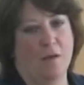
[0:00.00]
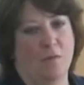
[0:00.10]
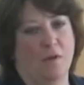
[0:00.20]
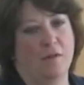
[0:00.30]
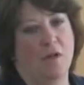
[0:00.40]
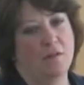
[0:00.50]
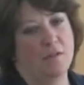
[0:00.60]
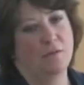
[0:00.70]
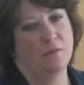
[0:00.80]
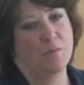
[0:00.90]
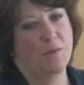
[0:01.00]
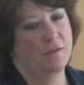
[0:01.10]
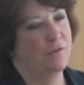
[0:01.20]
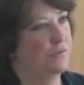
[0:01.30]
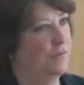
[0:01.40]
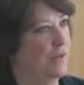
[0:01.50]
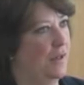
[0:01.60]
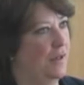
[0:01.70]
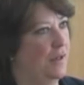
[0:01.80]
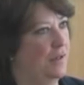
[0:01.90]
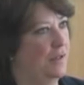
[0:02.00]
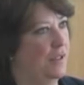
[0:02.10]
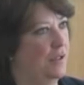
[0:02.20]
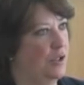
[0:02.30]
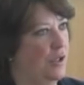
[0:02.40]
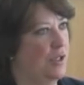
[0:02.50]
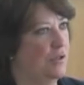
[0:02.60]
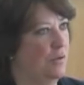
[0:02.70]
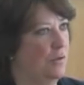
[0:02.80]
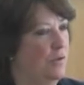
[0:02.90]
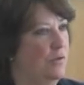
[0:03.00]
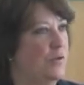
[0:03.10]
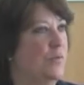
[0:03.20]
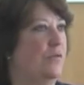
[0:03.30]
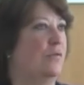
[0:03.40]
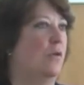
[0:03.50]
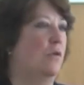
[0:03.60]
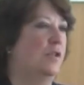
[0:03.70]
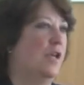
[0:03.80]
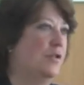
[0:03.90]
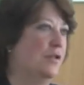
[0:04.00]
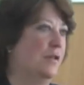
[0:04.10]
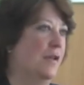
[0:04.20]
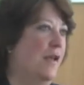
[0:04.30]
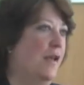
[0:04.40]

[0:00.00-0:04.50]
Well, not in respect of the educational use, but for quotation.